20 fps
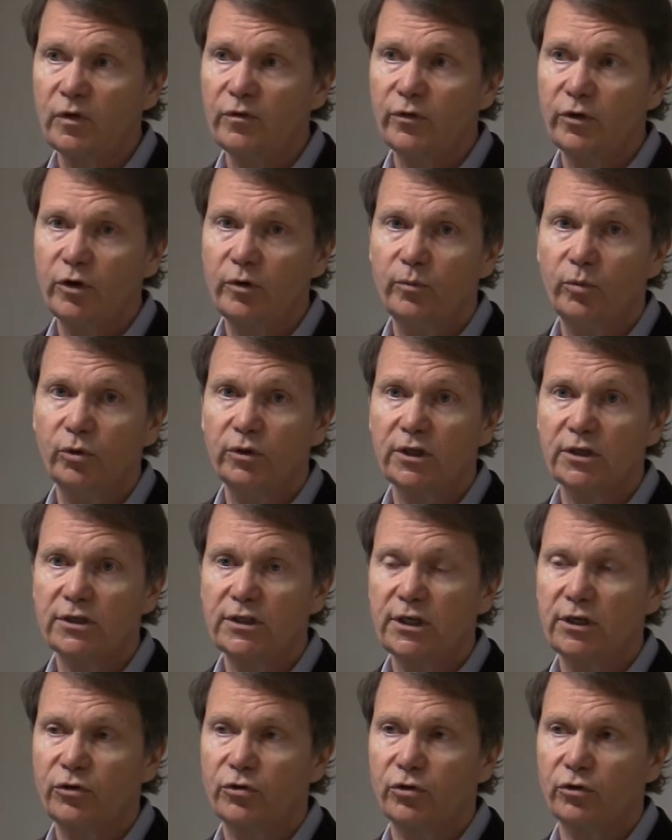where you put a
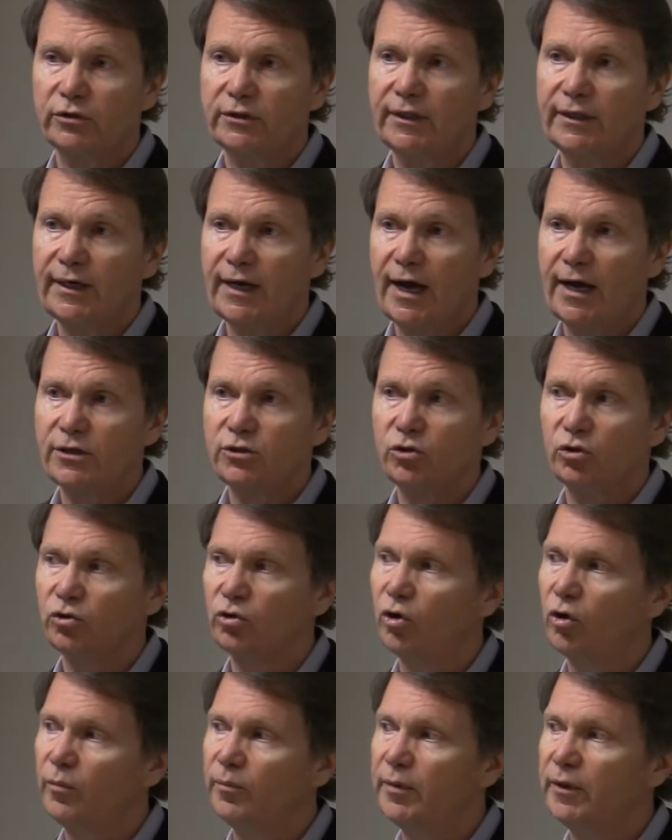C13
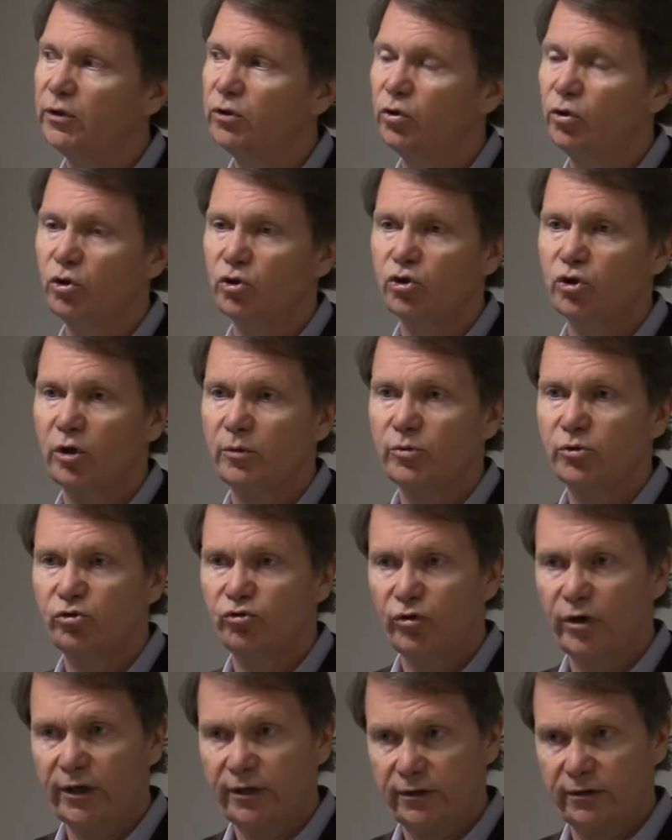isotope into your
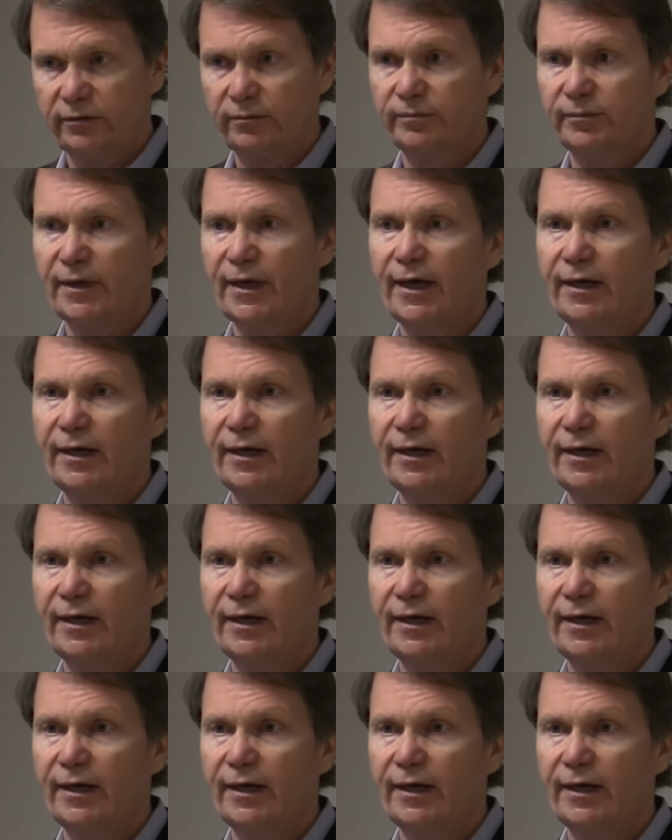substrate